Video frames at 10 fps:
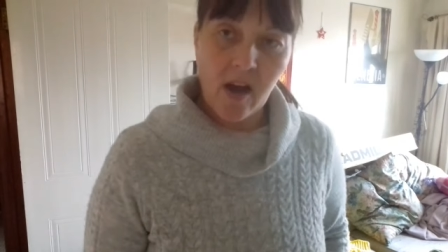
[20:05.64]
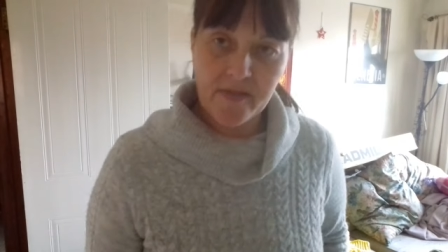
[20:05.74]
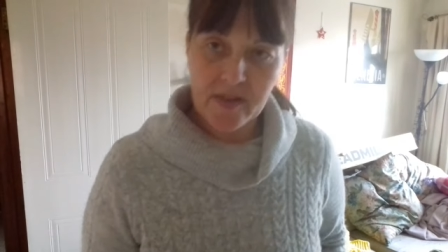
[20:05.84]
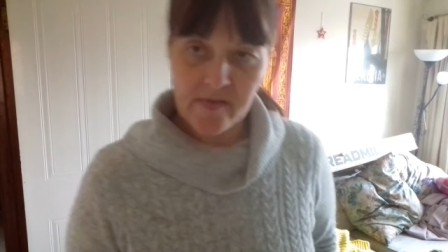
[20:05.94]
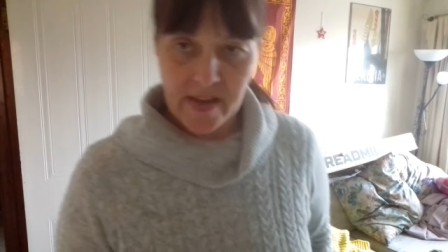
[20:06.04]

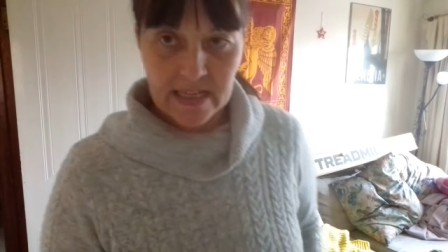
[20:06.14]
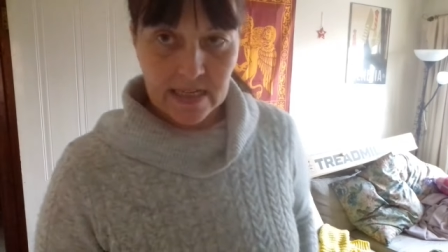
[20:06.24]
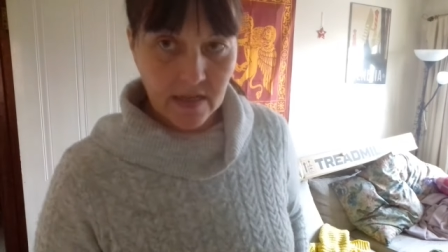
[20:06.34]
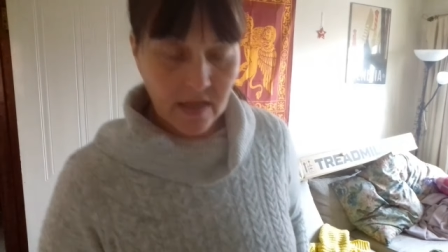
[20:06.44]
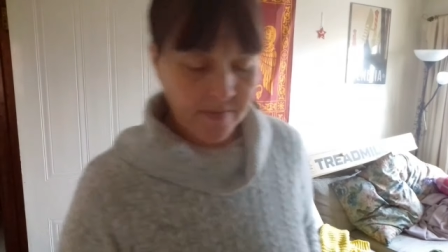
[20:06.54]
after you've
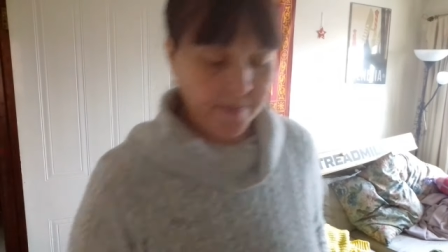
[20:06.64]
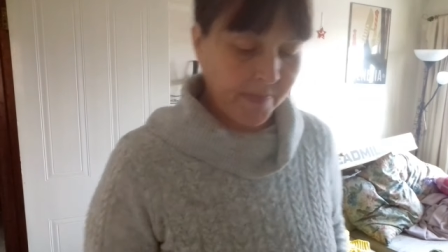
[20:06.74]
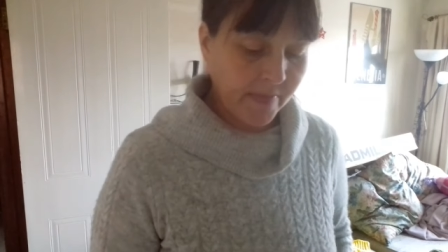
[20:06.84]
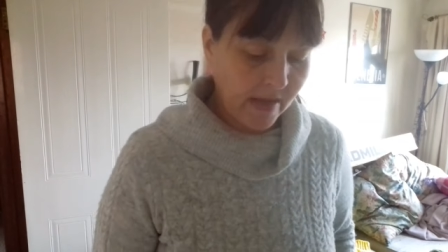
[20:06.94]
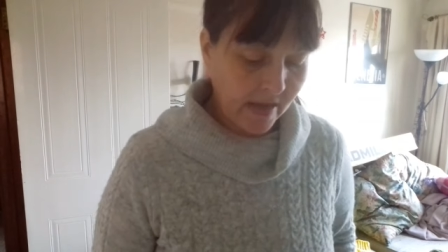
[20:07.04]
eaten
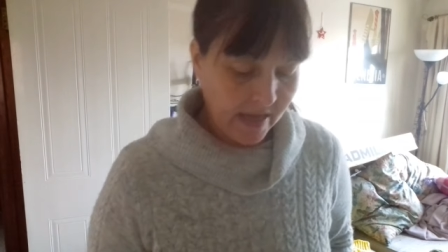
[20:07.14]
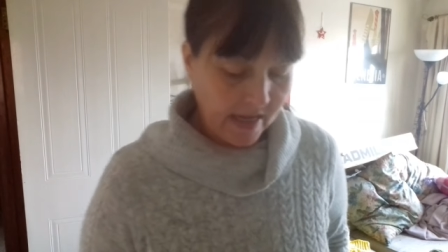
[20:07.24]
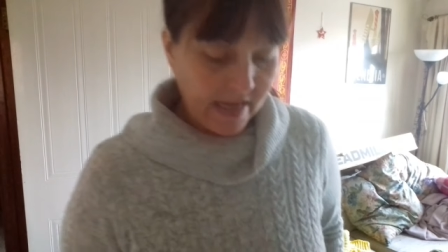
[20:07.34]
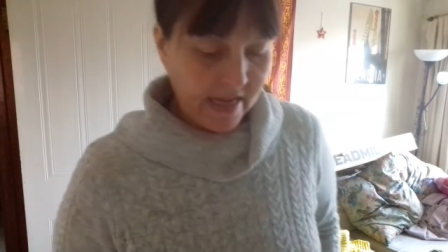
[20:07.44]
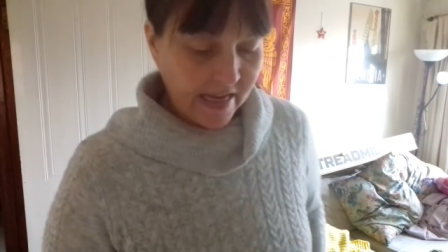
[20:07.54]

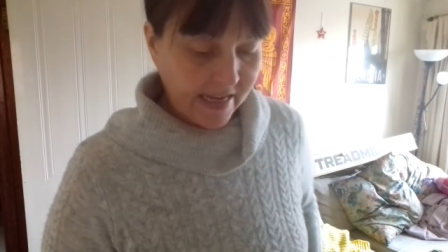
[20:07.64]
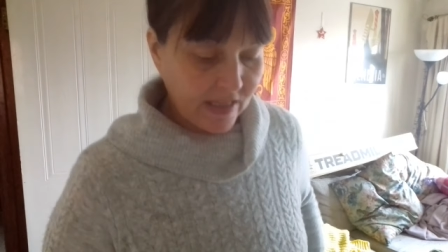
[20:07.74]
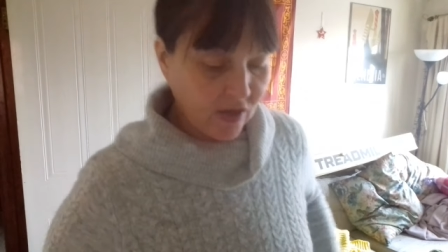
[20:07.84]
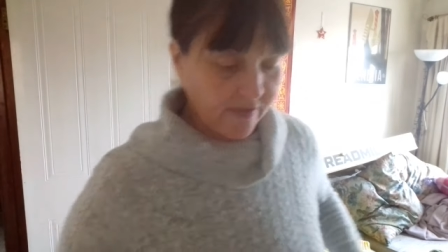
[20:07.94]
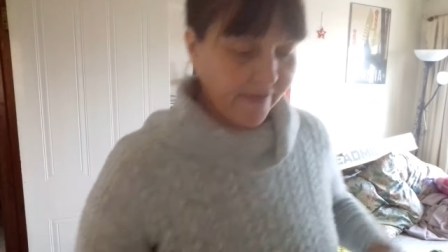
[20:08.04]

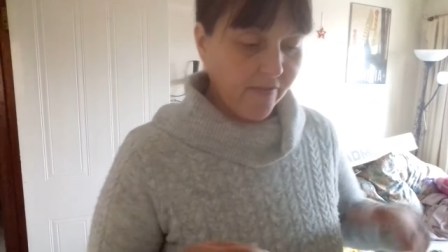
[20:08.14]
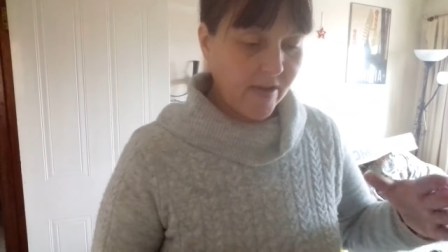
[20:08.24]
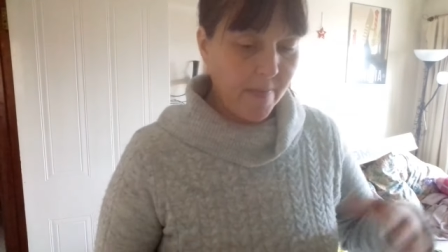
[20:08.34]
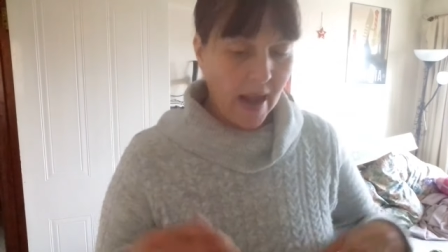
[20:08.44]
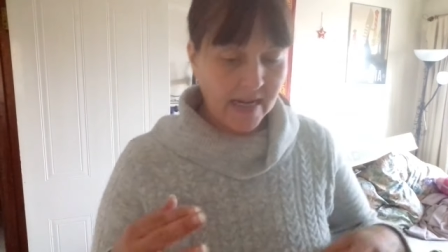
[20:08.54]
is good for
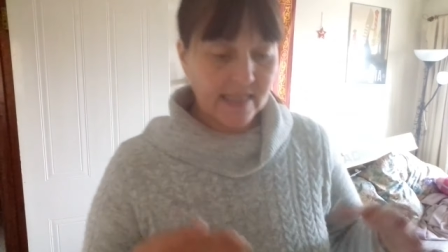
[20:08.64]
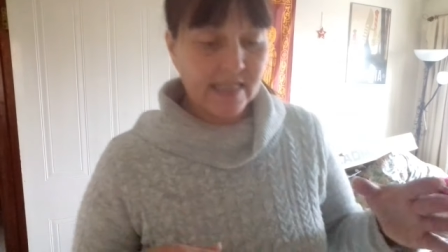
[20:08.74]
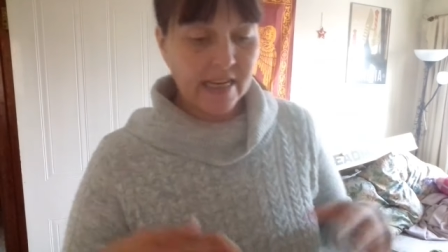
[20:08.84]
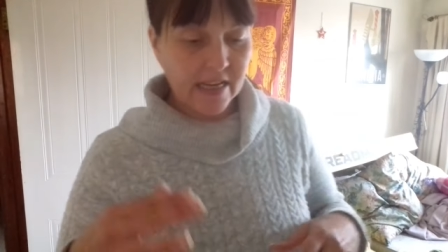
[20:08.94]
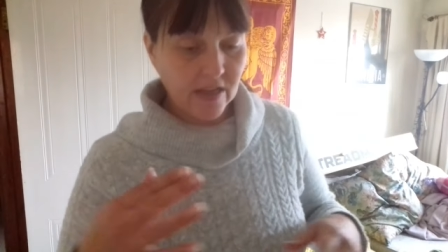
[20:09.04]

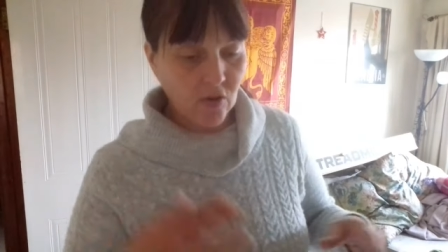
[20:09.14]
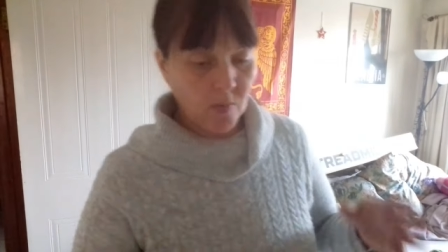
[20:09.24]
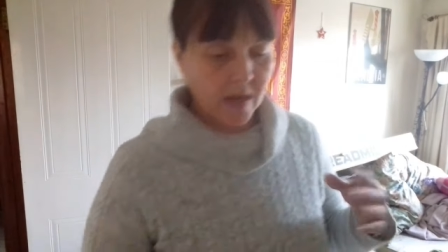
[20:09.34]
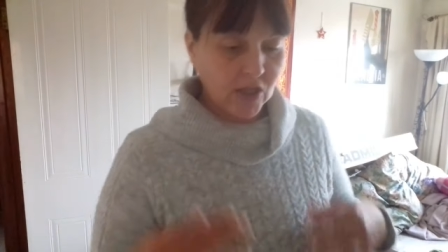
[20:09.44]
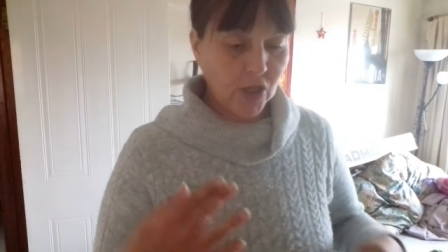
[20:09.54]
rebalancing your
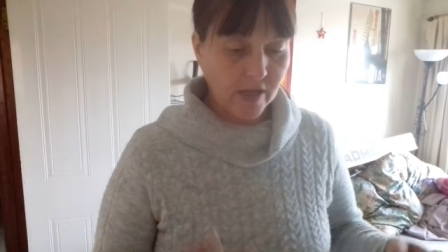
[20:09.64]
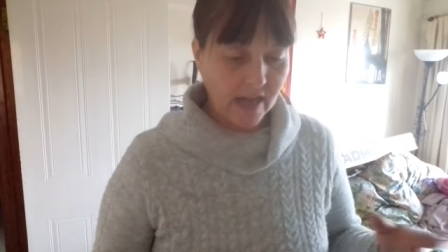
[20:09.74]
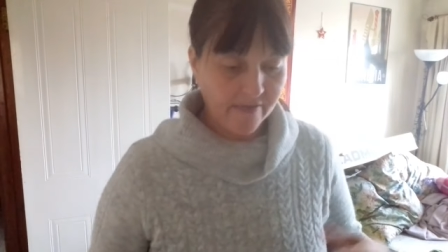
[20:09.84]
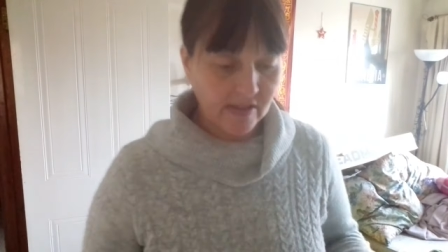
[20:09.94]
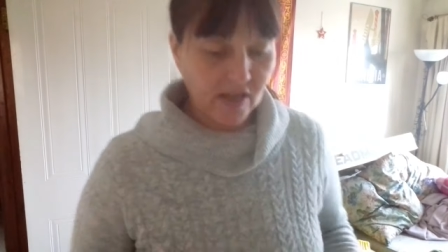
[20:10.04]
blood sugar
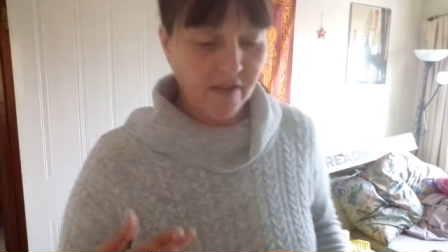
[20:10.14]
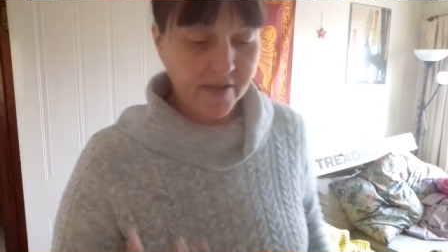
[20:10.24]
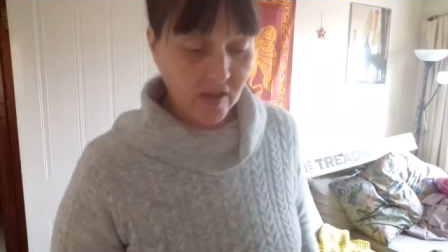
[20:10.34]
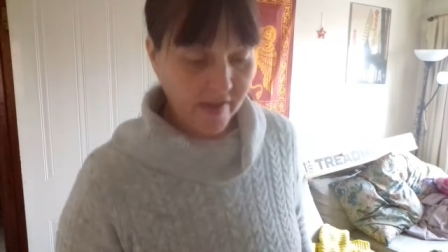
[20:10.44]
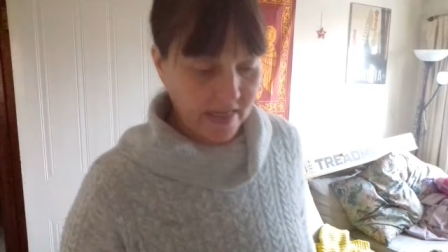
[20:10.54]
levels
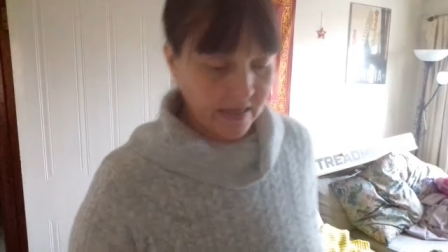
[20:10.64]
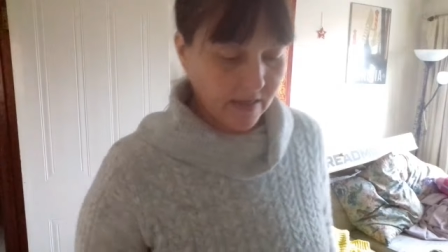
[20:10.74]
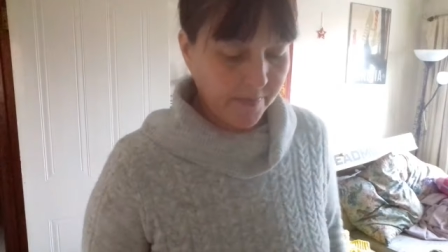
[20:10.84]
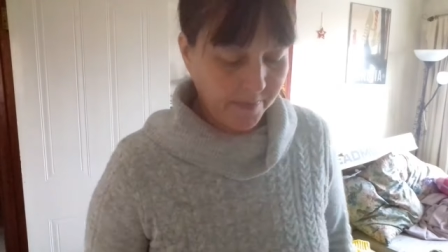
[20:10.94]
after you've eaten.